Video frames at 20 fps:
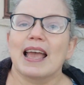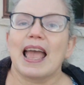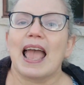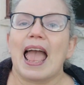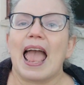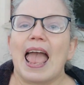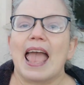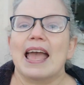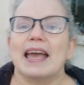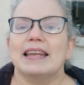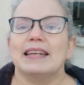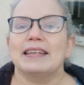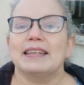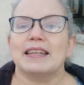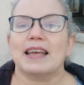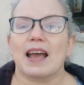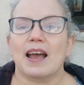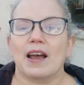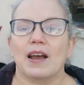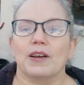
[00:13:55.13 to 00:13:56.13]
And
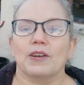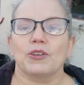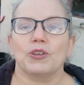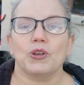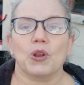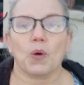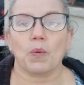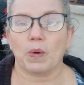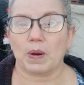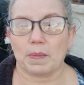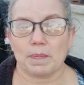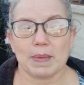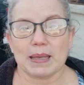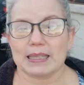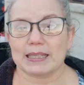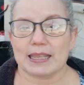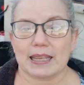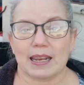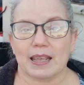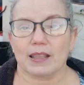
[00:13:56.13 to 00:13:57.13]
you don't want to
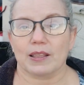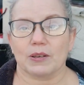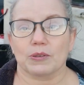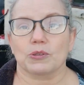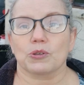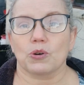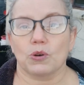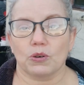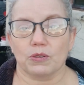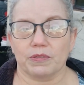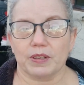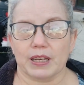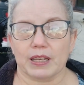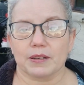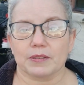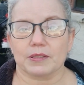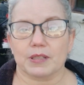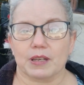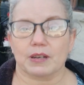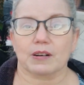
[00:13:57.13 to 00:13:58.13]
miss any of those cool
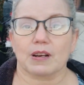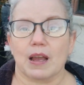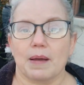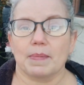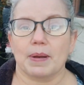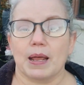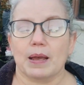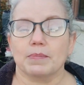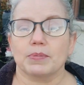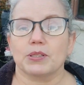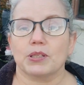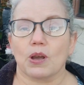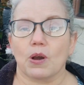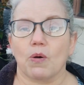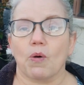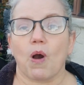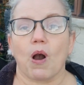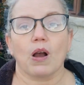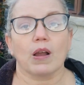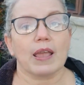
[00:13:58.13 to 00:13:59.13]
videos that are coming up. So
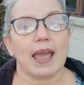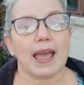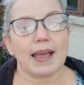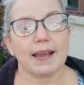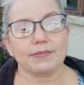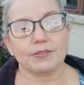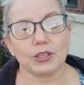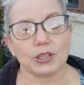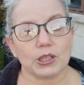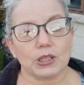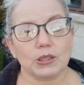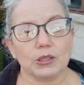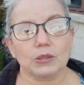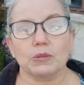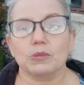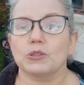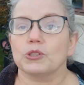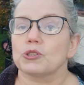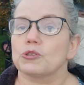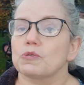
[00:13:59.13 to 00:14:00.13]
all you have to do,
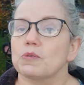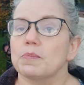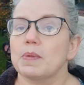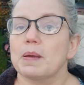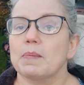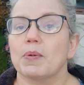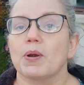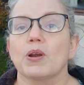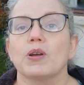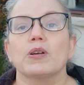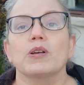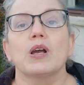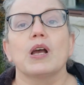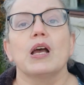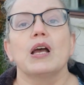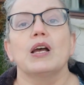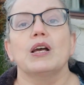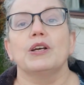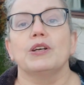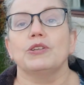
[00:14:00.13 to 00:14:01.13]
just remember,
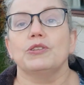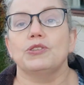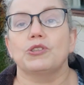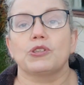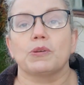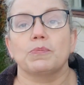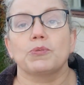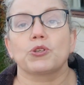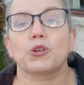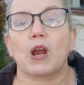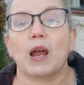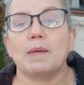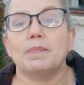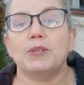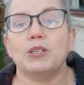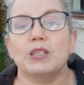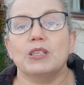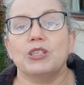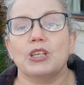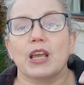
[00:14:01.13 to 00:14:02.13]
subscribe
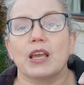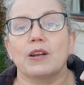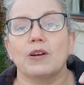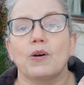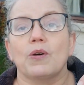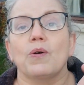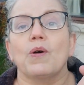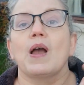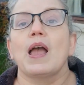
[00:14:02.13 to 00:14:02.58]
to the channel